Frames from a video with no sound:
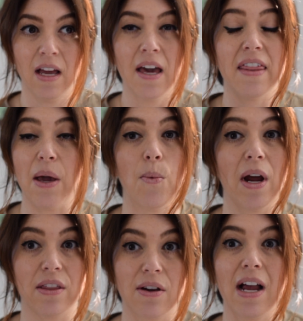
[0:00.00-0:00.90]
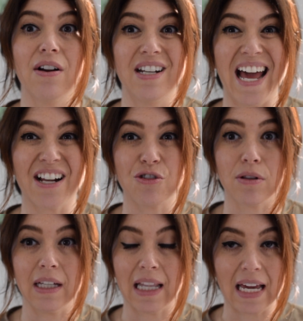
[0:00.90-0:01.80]
they wear their hair
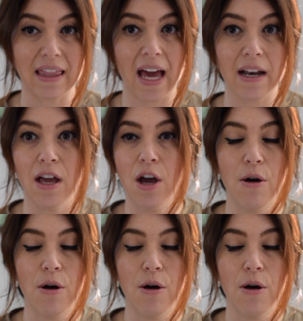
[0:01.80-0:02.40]
naturally like that